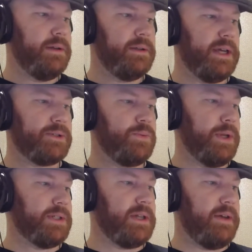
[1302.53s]
Task
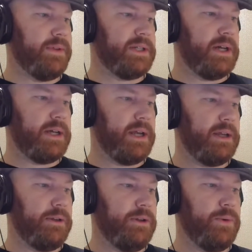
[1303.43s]
27, CIA
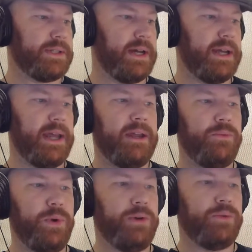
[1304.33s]
and USIA
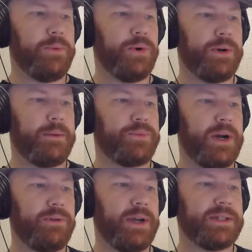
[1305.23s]
will report on
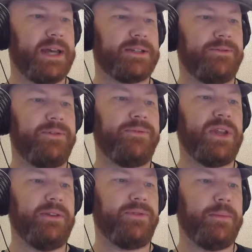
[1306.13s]
progress as of
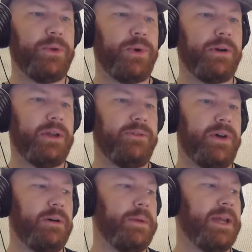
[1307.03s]
15 February in
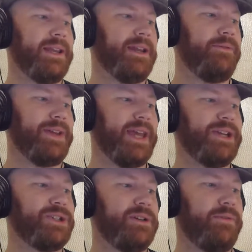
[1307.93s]
developing
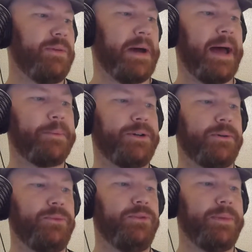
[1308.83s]
identification of the popular
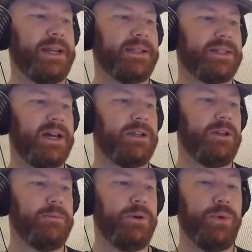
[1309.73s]
movement inside
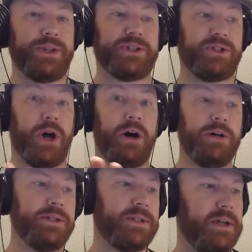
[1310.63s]
Cuba with
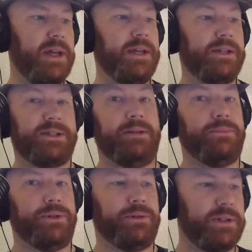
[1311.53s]
songs,
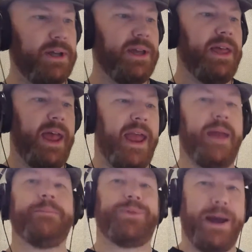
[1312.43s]
symbols,
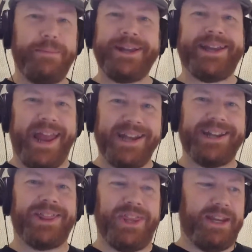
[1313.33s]
and
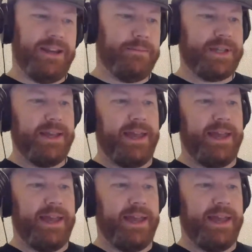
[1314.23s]
propaganda themes.